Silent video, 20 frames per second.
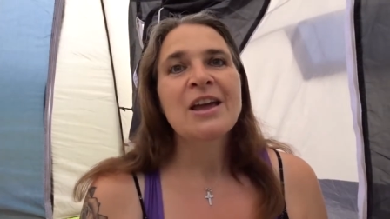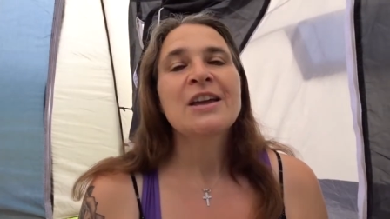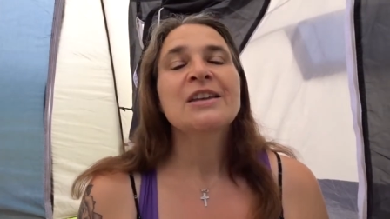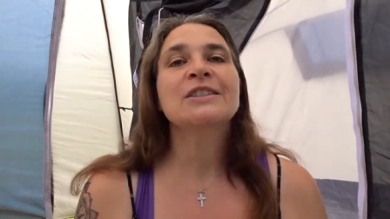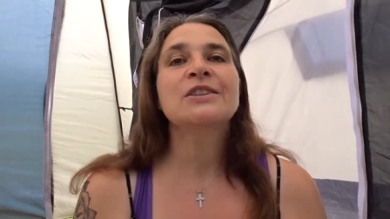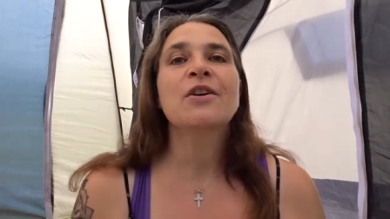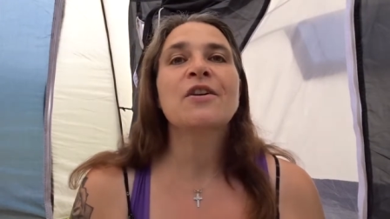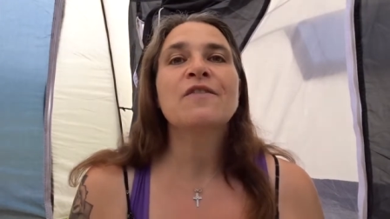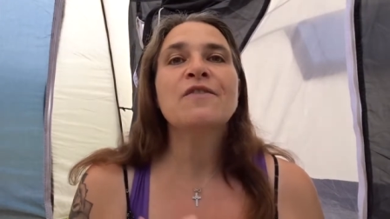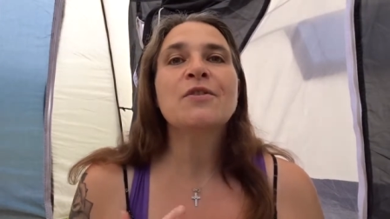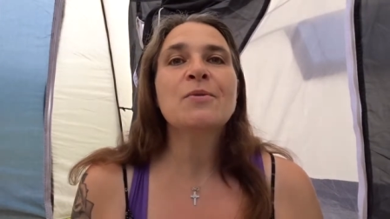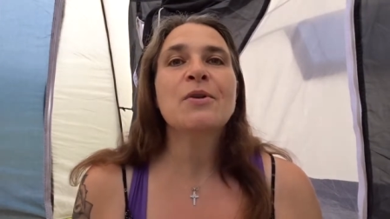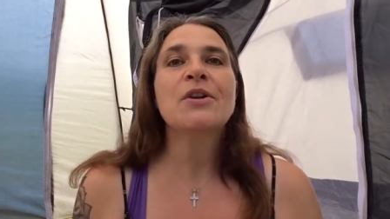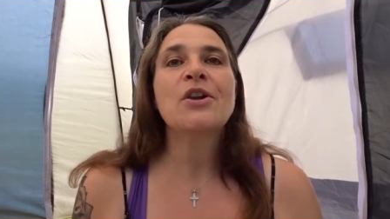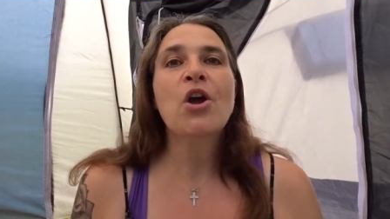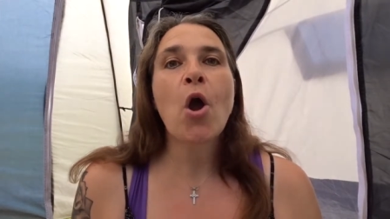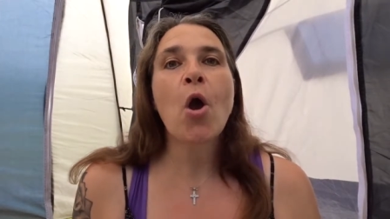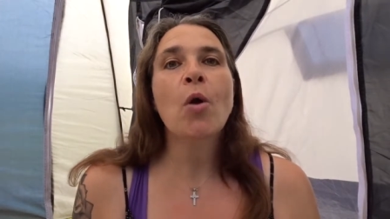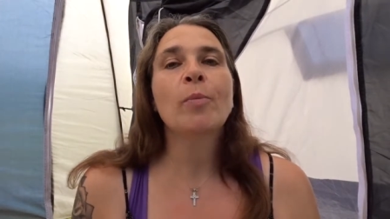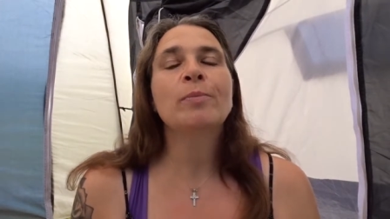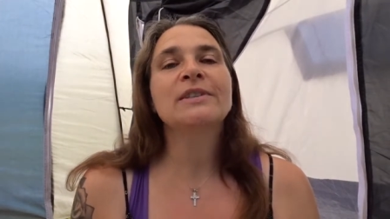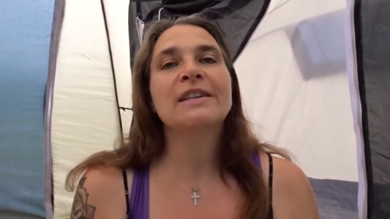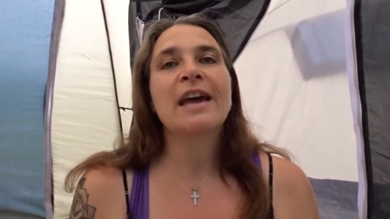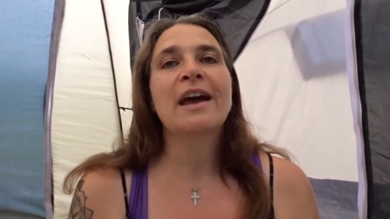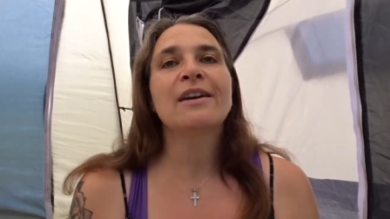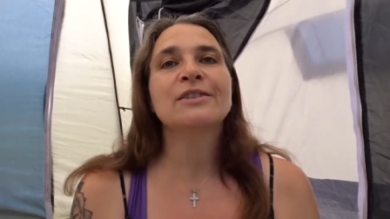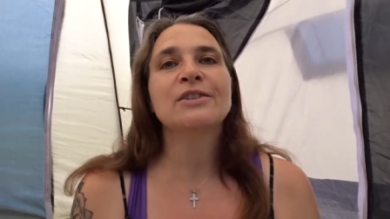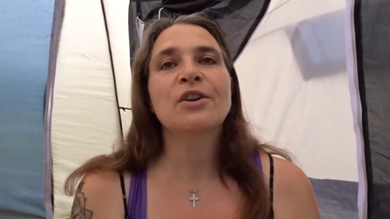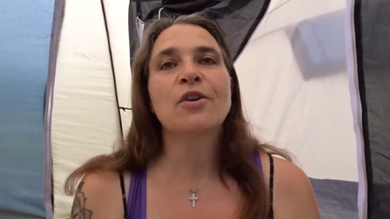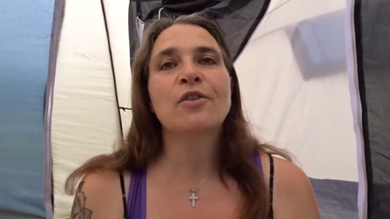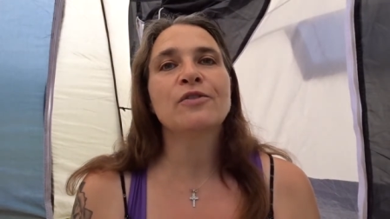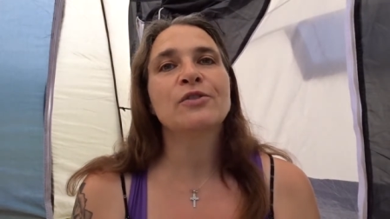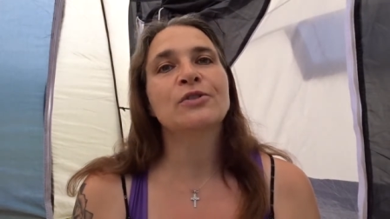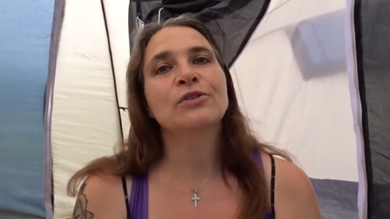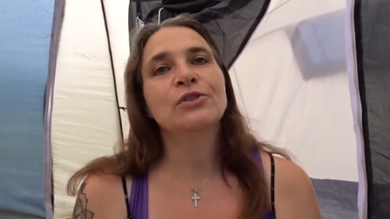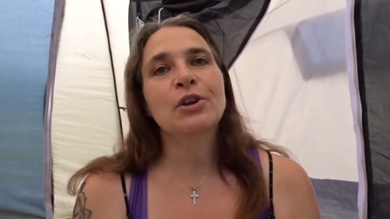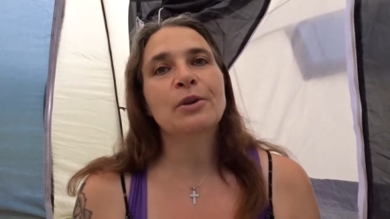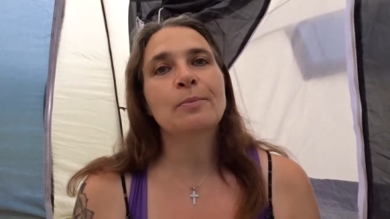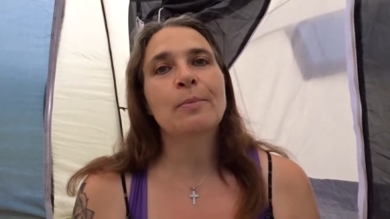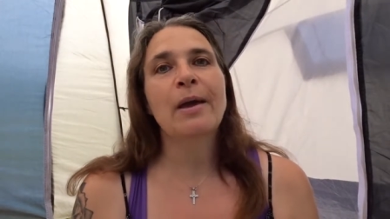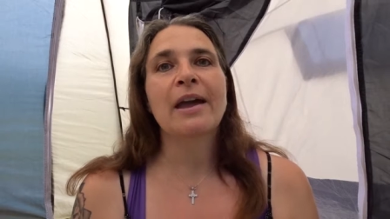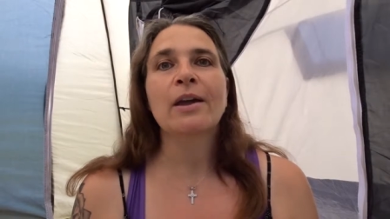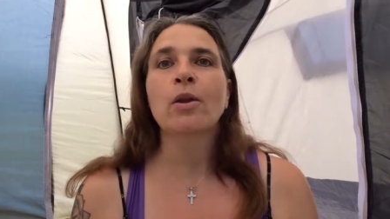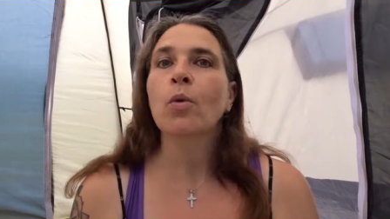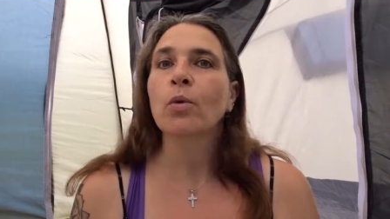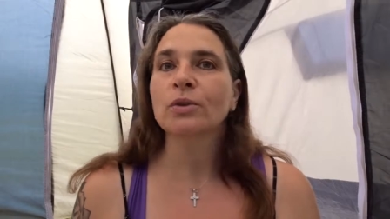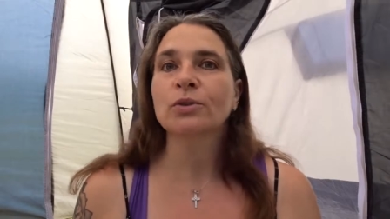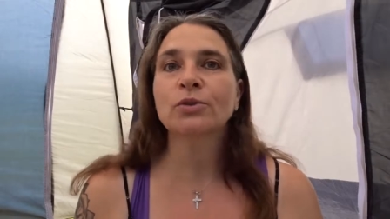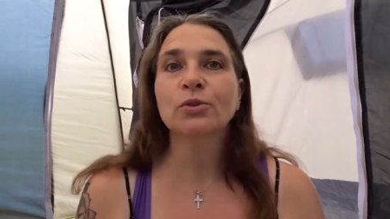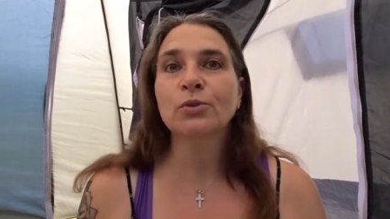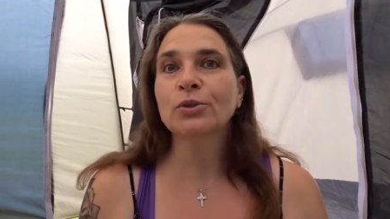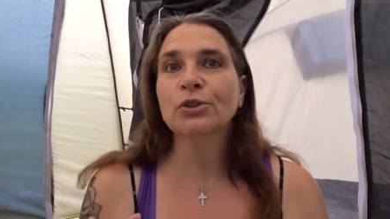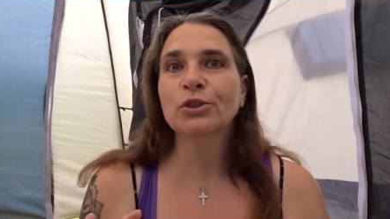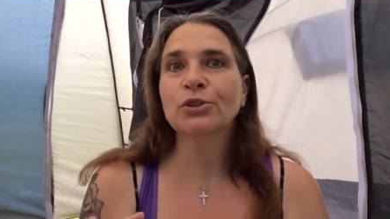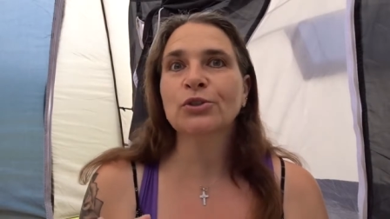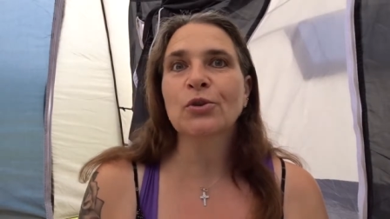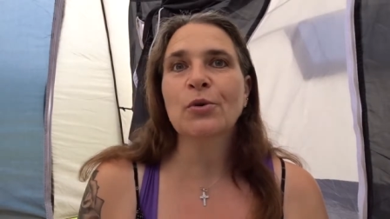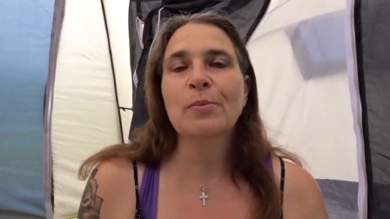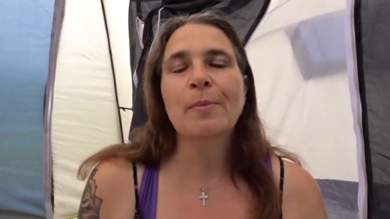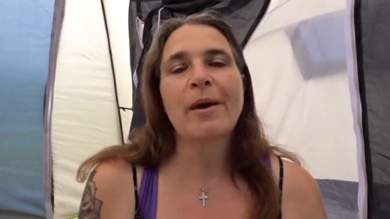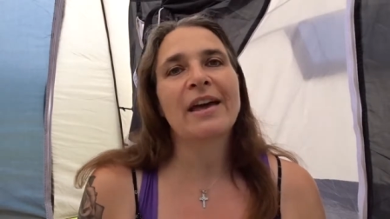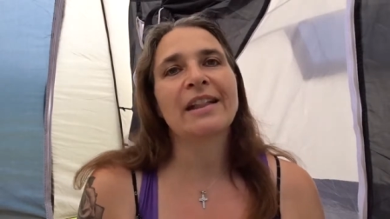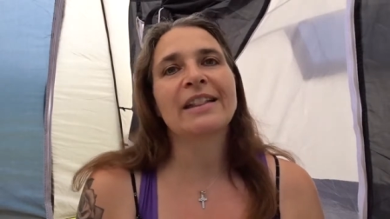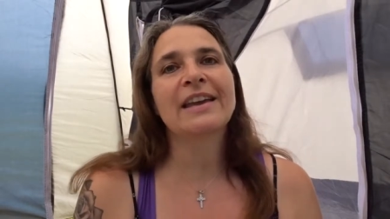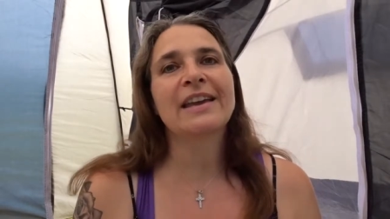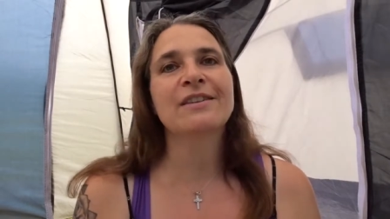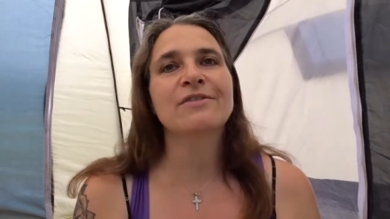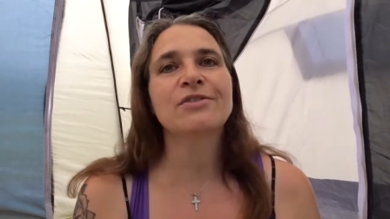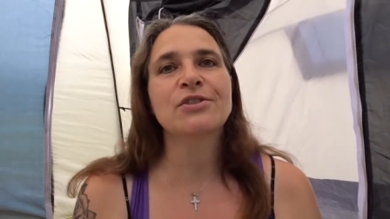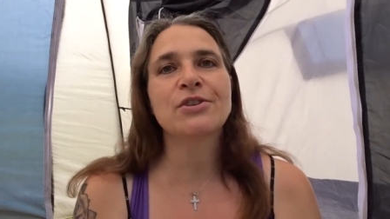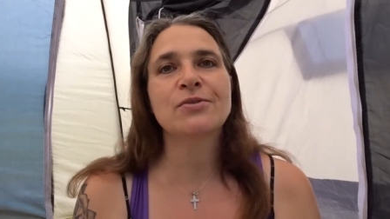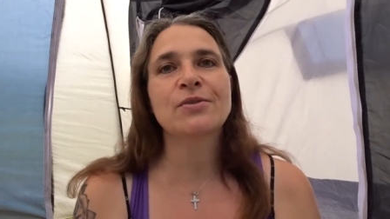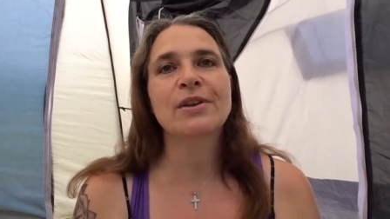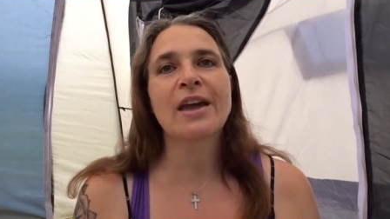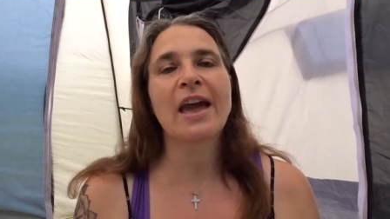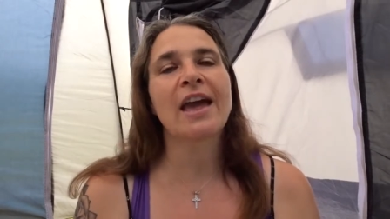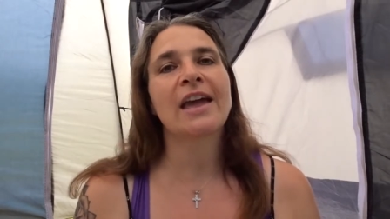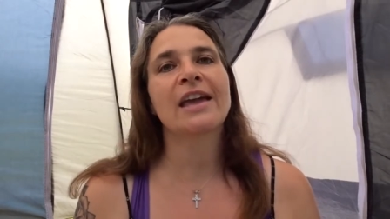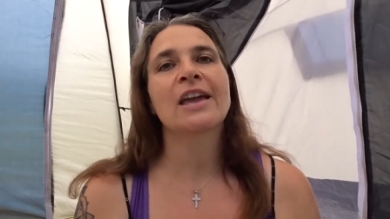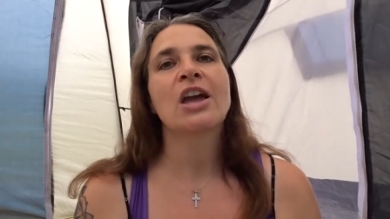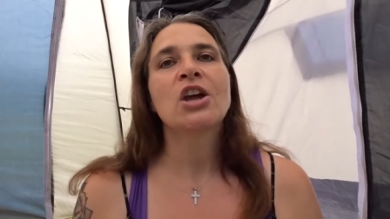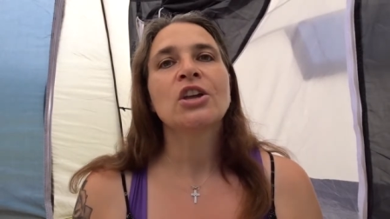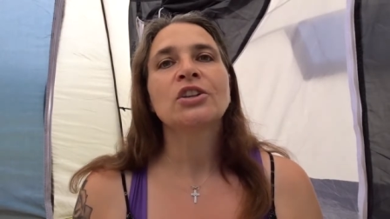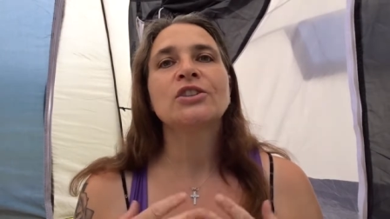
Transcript: So if you want to opt out of your junk mail or door-to-door -door mail here in the UK,